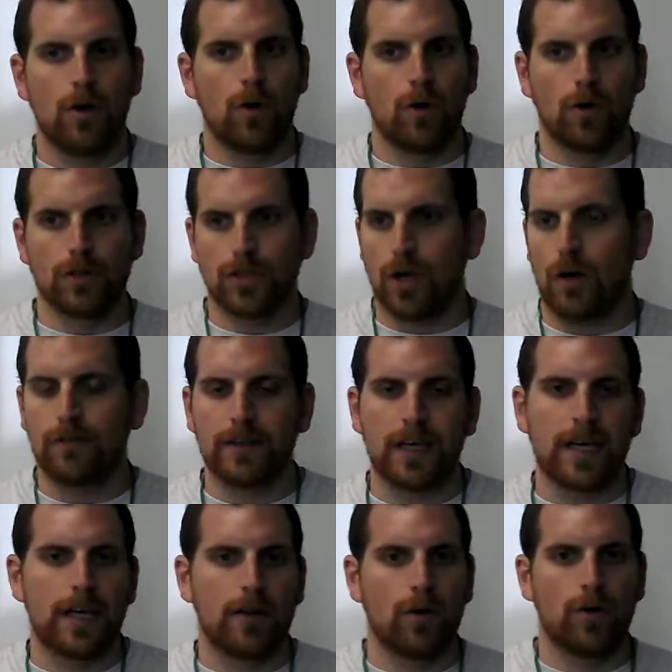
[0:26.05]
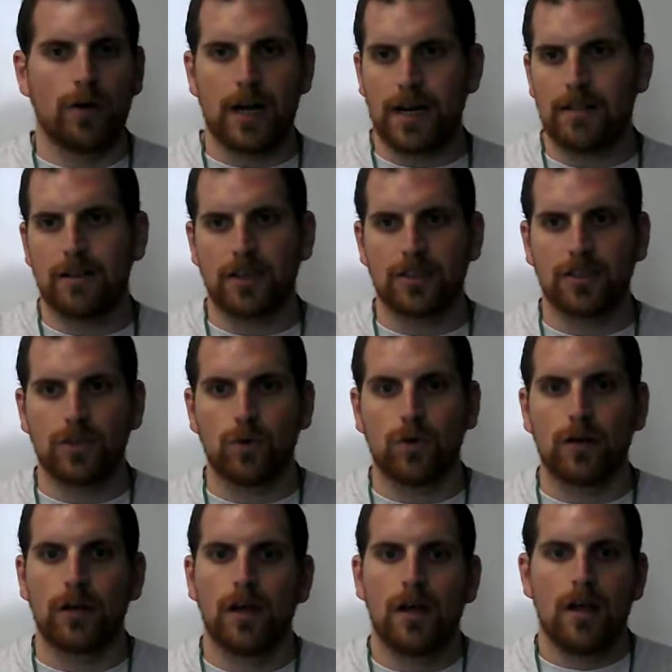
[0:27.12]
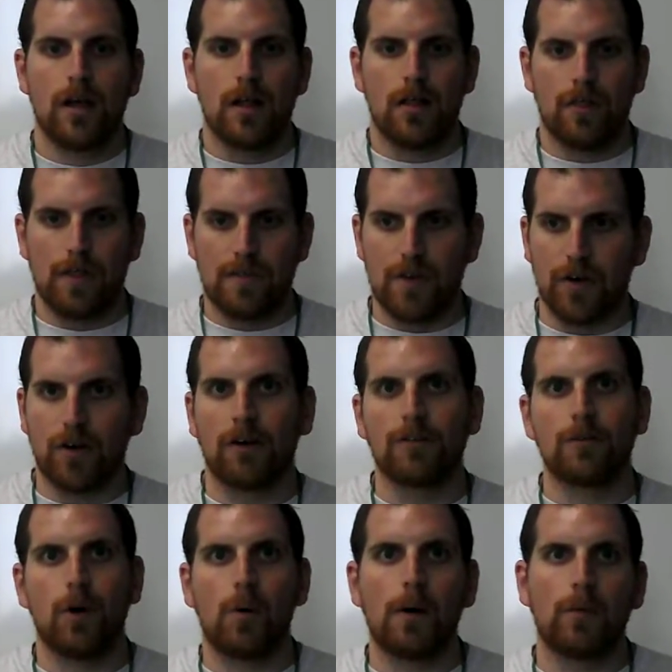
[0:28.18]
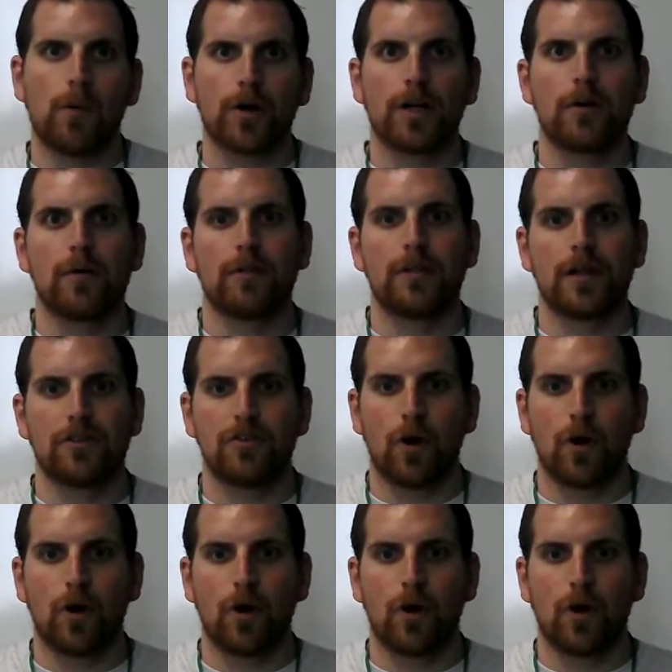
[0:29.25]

or solving it or anything of the sort they feel comfortable when working with it.